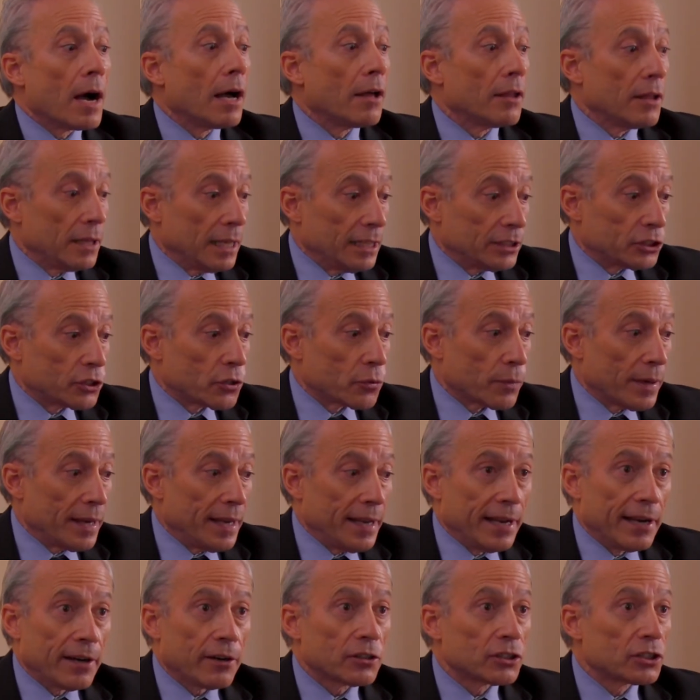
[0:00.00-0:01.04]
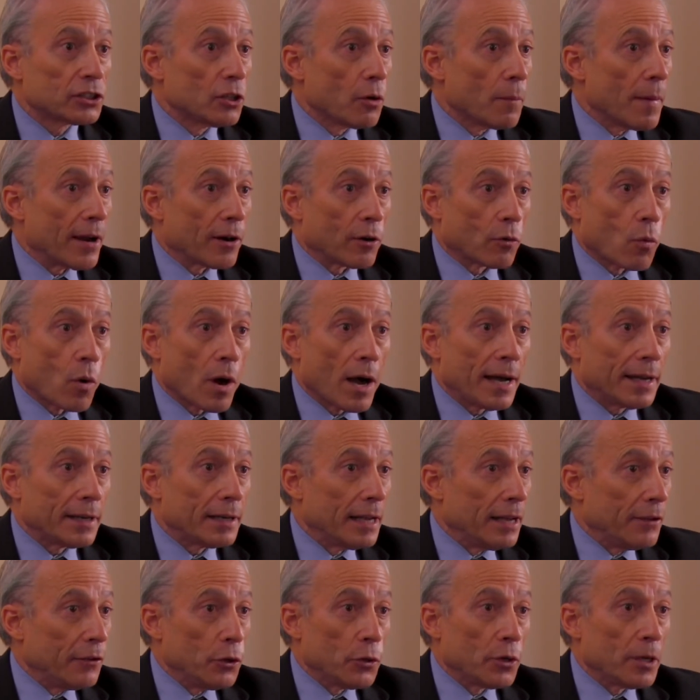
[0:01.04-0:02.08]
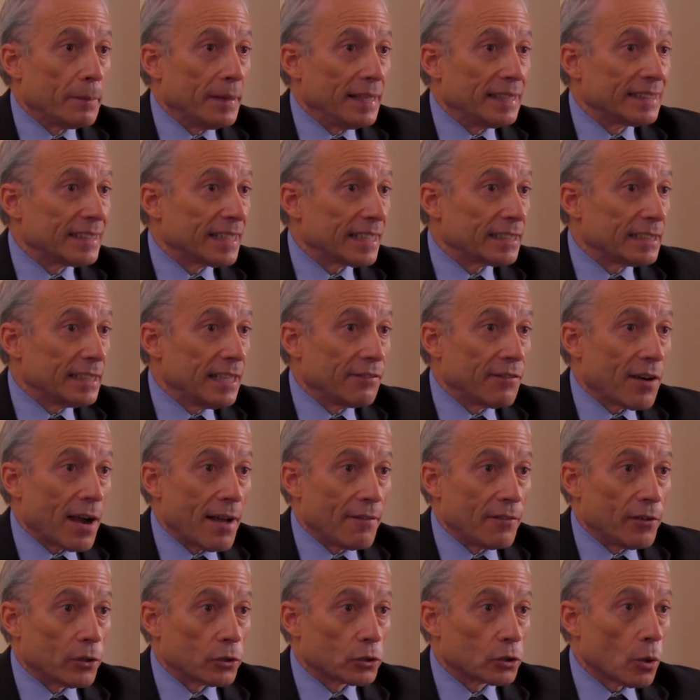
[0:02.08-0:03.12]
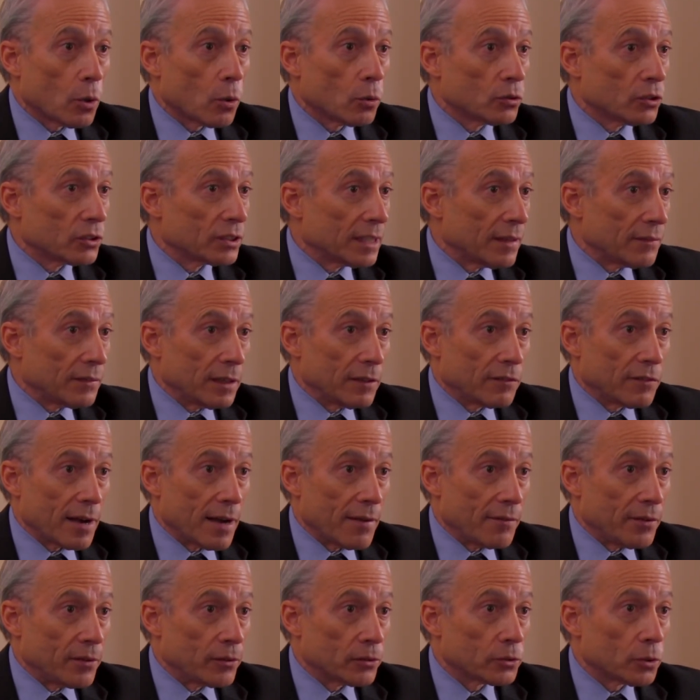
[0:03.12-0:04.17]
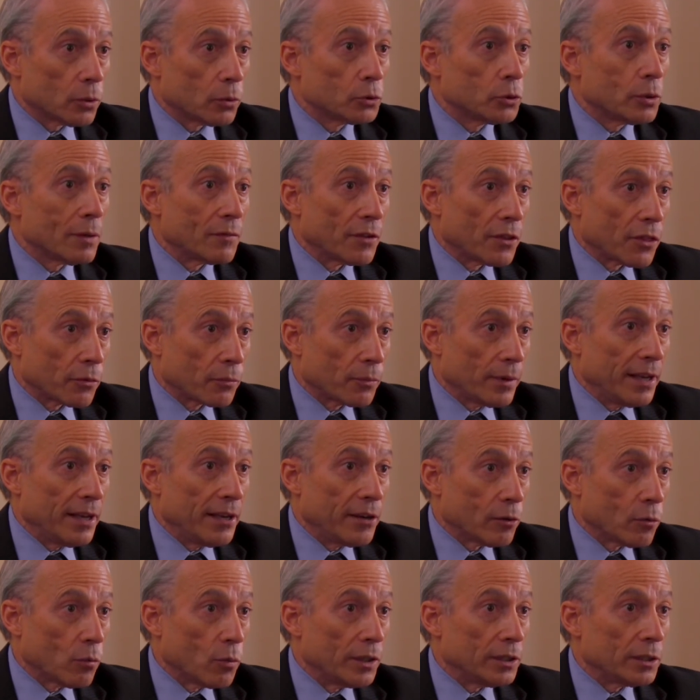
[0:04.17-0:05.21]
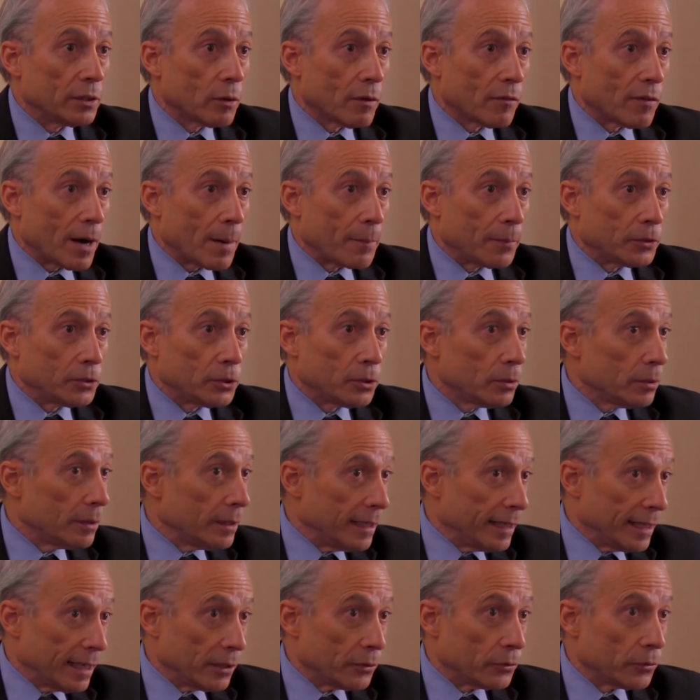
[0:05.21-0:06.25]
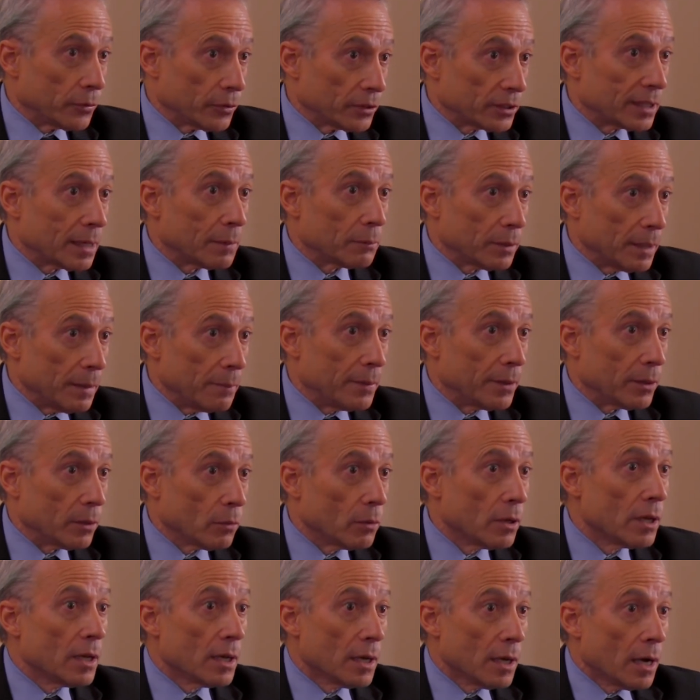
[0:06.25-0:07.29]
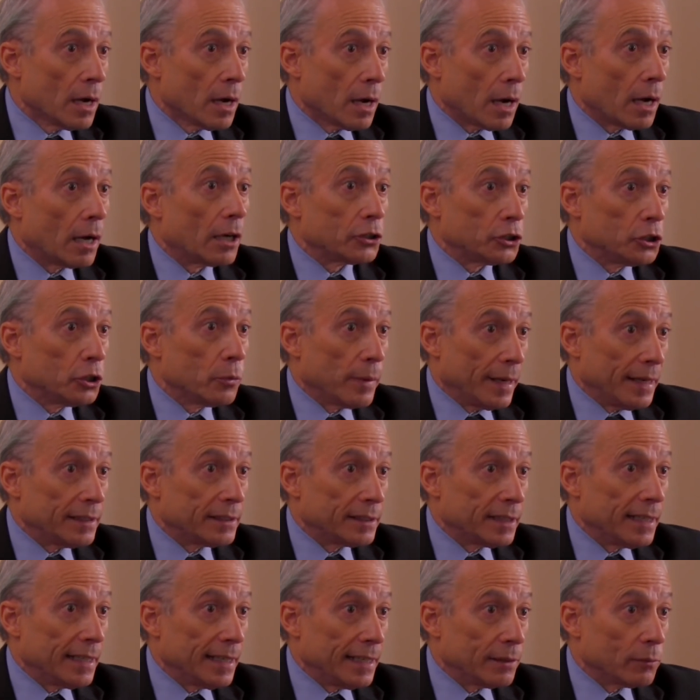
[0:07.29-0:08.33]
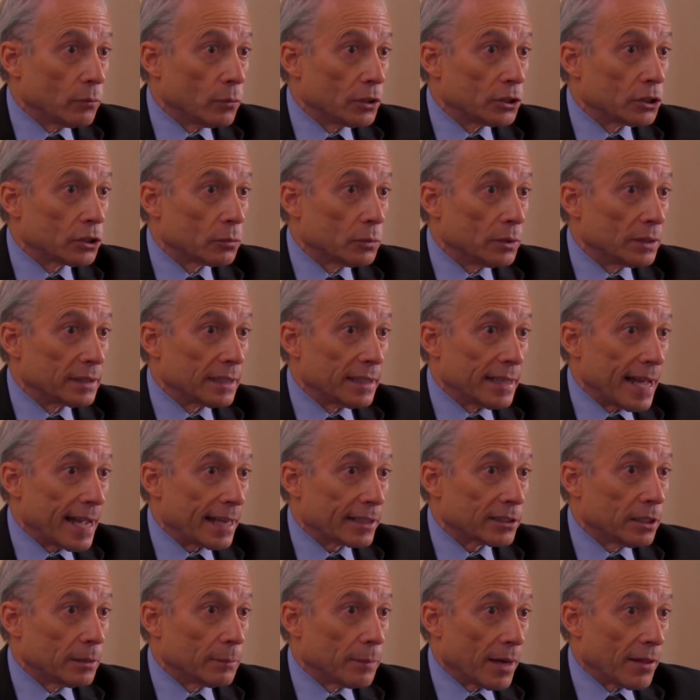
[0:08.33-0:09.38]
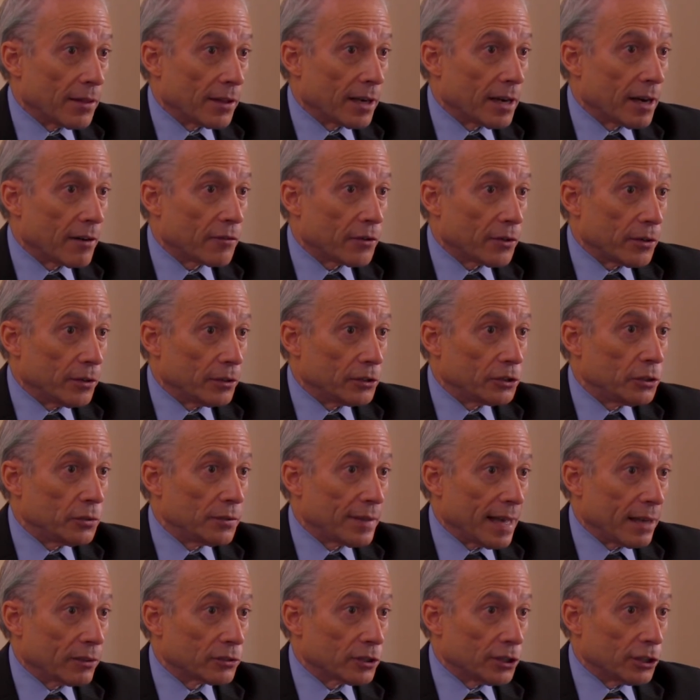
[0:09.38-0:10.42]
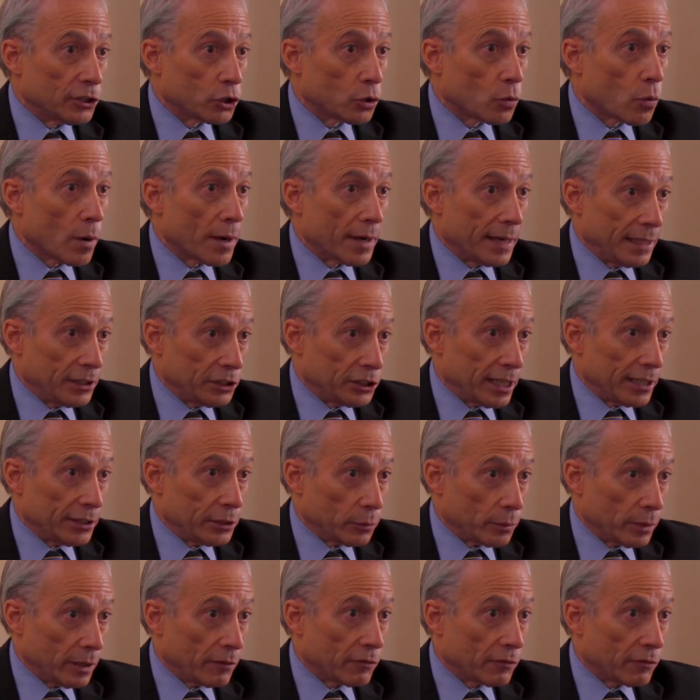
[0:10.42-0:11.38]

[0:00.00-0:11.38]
It's 3 years no matter what. You could be 65 years old or 75 years old. You have a 3-year window of opportunity under Assembly Bill 218, which was enacted by the governor in 2020, January